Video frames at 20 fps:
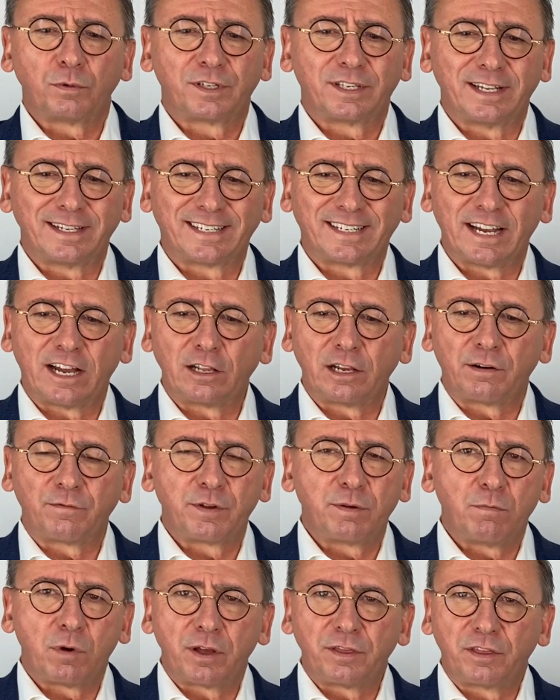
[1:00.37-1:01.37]
that sell every
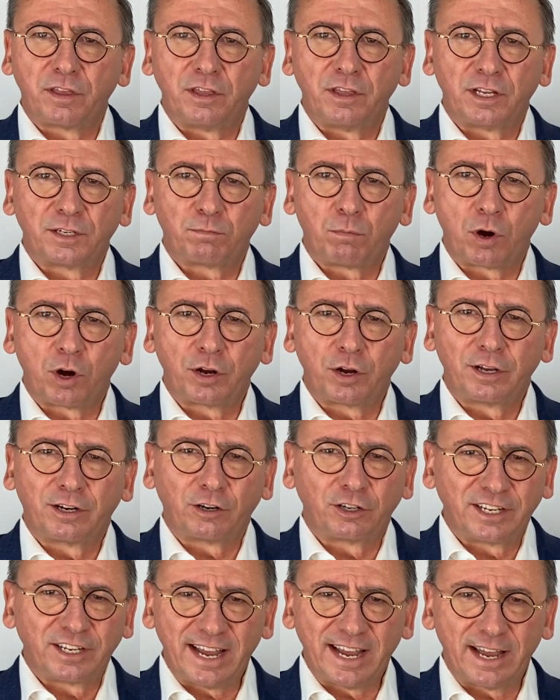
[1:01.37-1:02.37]
month in this market are
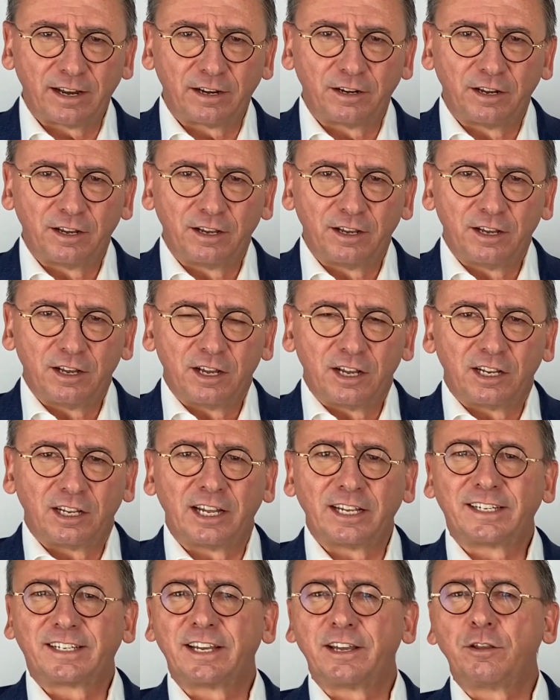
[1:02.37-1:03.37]
10.
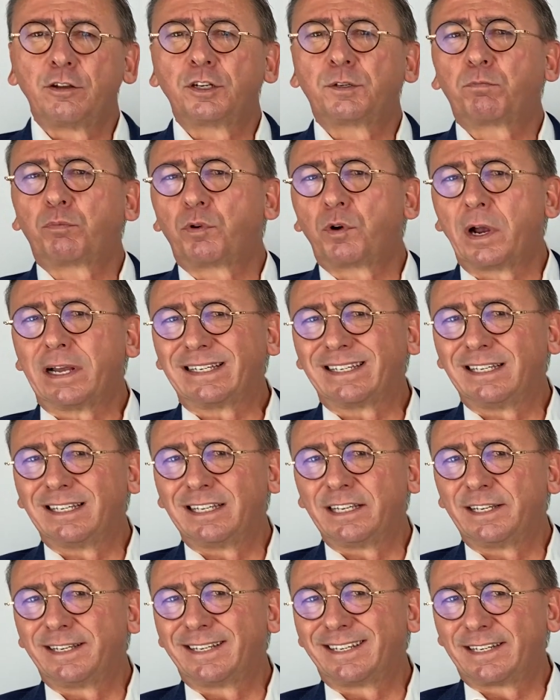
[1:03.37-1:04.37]
Let's say there's
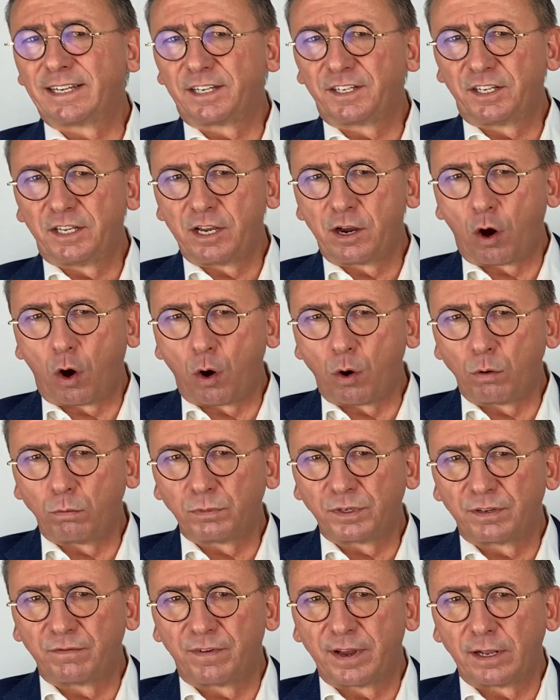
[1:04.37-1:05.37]
presently 60 homes
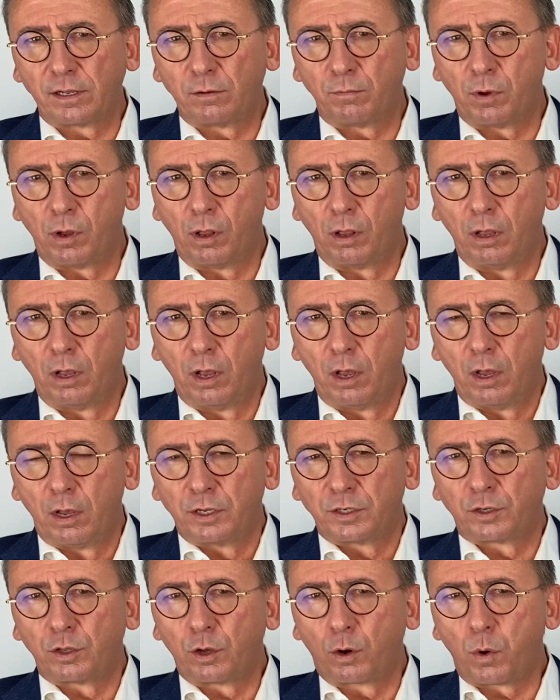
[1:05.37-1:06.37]
available.
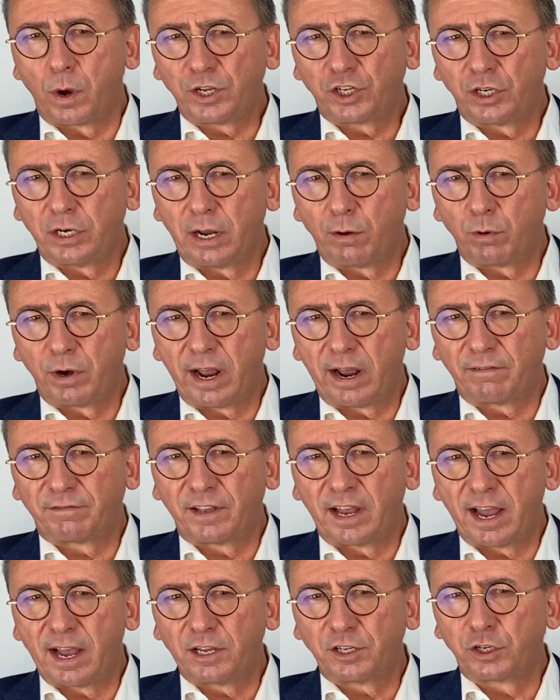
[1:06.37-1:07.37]
So the question I would have to
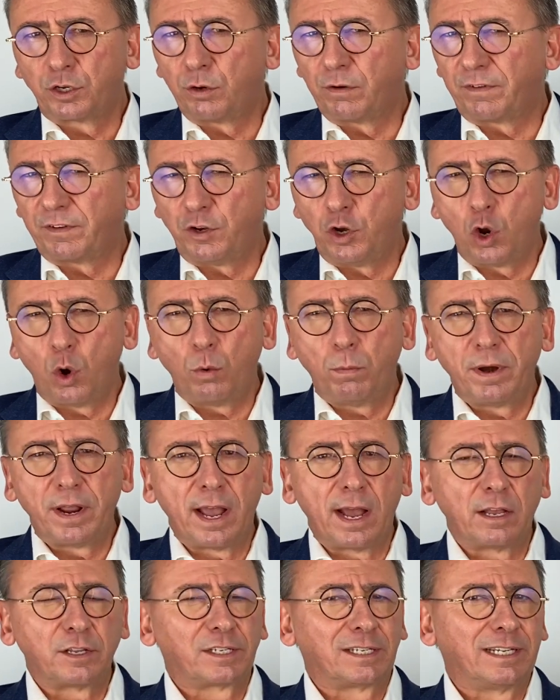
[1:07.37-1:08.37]
ask you, if nobody
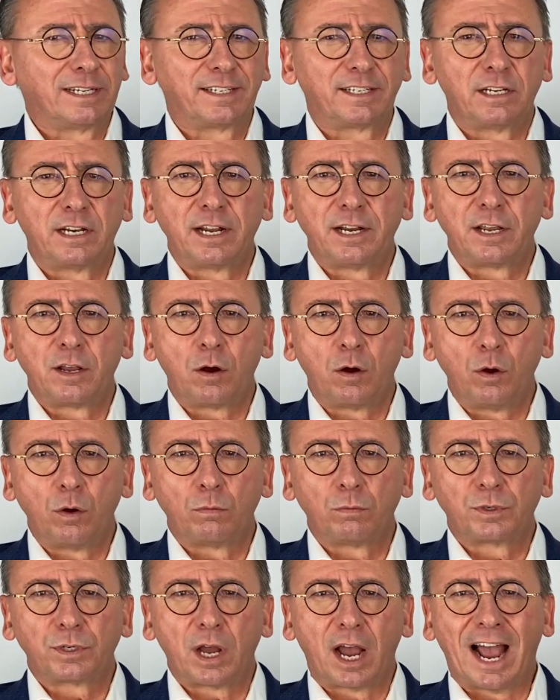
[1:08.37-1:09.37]
else listed any
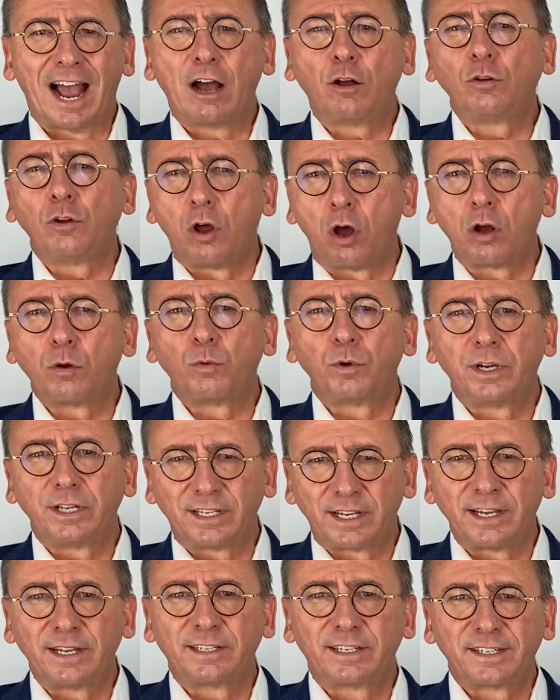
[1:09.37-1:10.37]
homes, how long would it
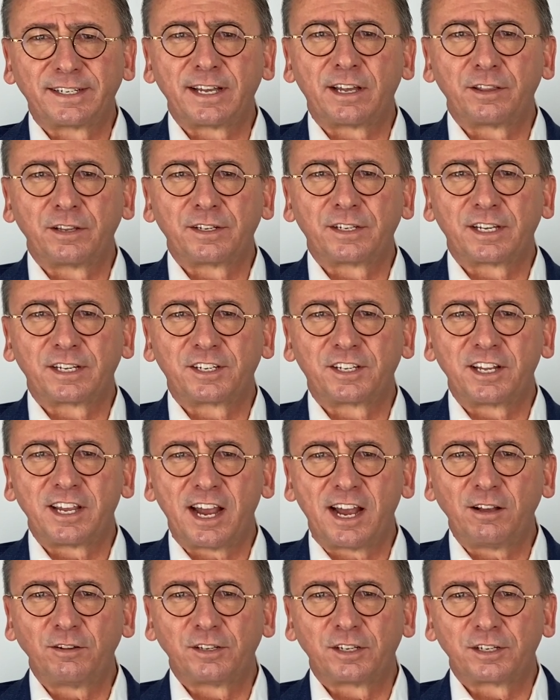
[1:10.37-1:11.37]
take to sell the 60
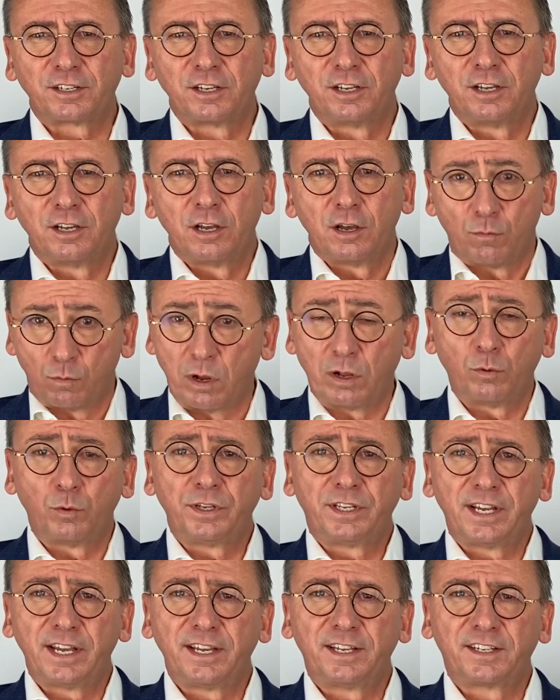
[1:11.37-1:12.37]
houses? Well, it would
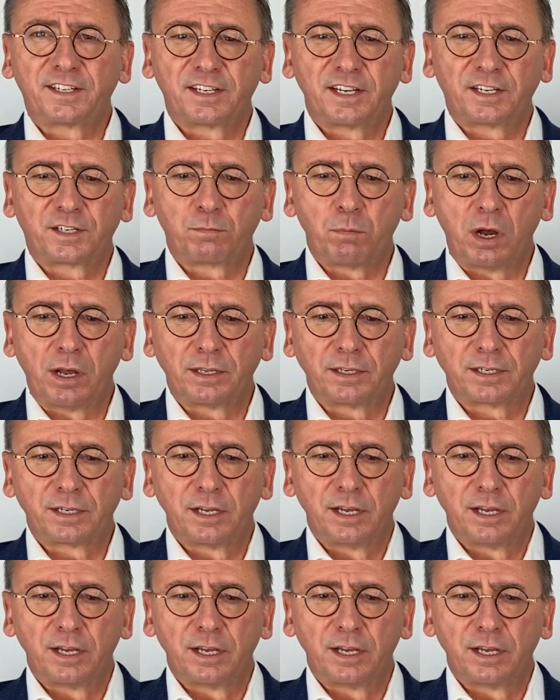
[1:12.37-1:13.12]
take 6 months.